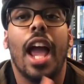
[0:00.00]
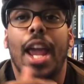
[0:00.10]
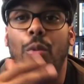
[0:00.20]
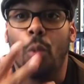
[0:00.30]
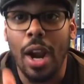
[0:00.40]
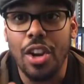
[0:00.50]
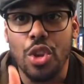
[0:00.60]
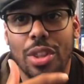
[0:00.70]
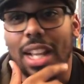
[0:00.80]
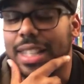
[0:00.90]
And where do
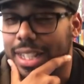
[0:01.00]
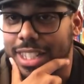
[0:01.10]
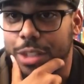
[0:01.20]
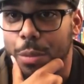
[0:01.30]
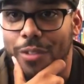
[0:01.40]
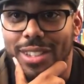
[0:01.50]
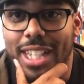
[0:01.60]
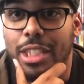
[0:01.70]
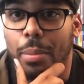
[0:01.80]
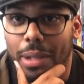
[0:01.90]
you think that this movie
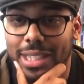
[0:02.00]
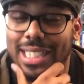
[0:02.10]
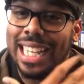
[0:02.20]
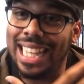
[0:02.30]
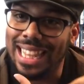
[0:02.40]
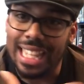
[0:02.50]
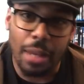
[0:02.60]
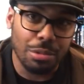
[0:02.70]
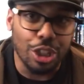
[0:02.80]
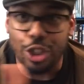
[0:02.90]
takes place in the
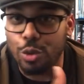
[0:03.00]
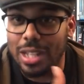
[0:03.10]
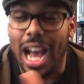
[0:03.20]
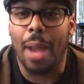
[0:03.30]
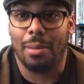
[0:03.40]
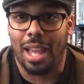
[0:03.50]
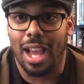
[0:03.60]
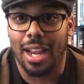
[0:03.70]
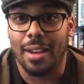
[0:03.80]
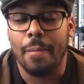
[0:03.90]
MCU timeline?